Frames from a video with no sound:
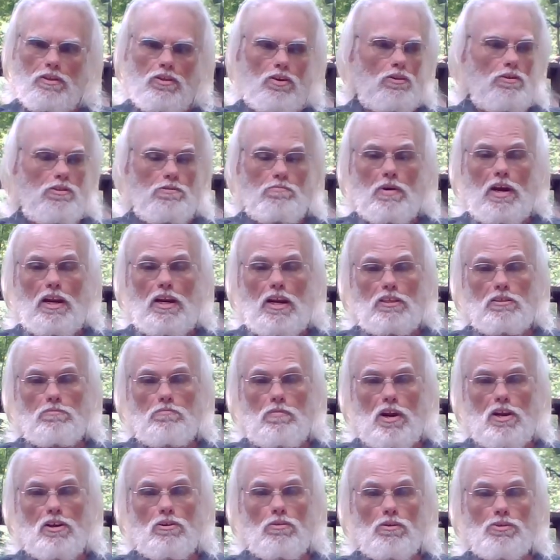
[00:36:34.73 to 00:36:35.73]
You might have
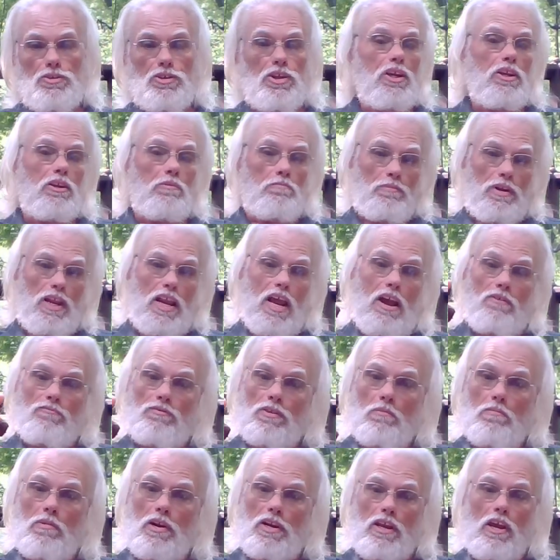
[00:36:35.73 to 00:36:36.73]
to buy your own ticket, but have
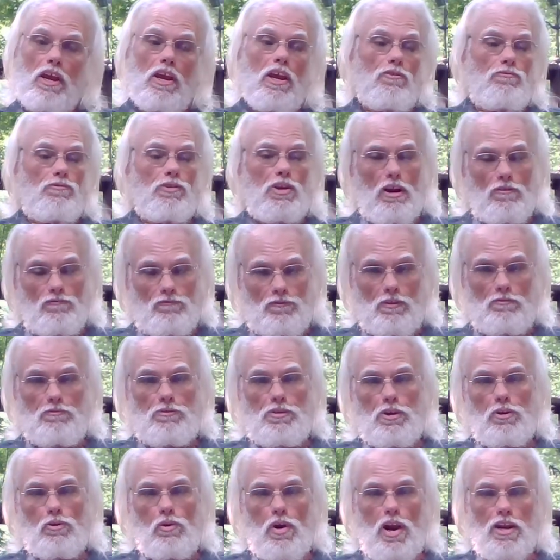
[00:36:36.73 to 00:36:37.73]
the money. If you got
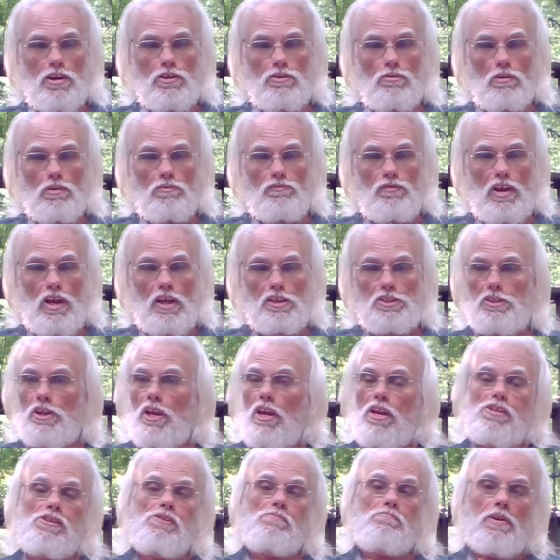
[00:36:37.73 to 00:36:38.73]
50 grand to invest,
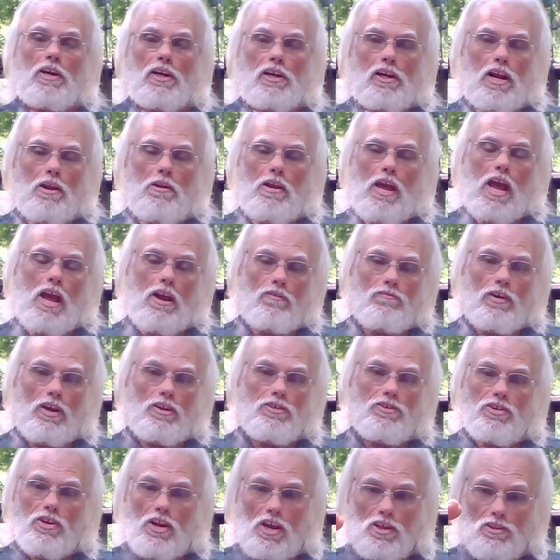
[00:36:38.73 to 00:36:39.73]
you better have
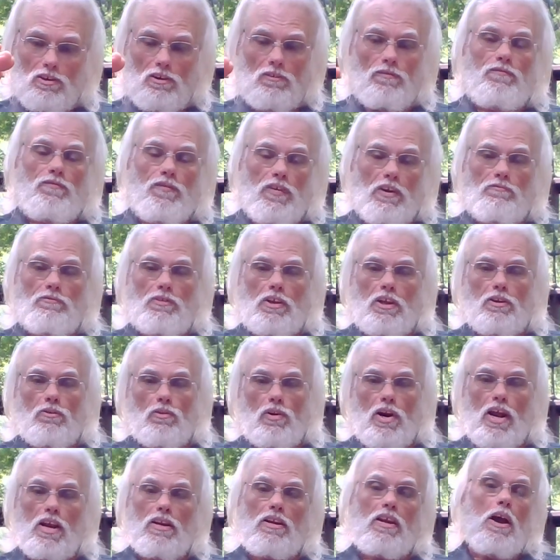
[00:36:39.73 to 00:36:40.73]
another 50
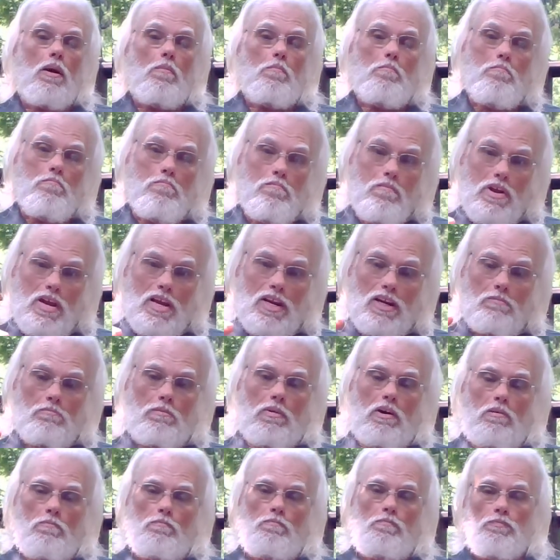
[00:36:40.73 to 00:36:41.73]
grand
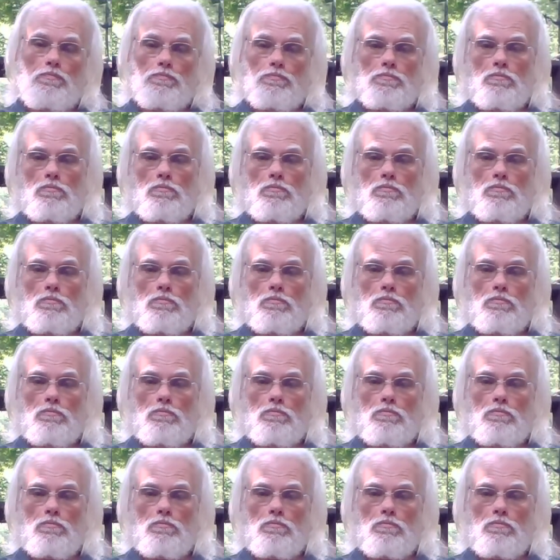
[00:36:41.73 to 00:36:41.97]
minimum